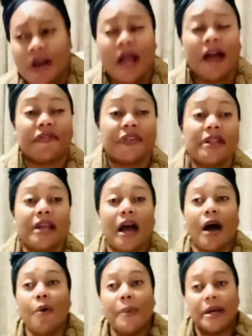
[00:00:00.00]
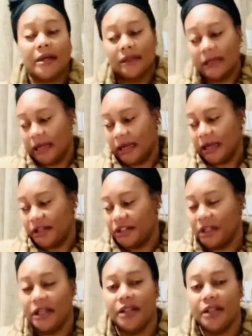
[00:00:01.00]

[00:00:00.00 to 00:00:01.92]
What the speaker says: I've seen the Alma actually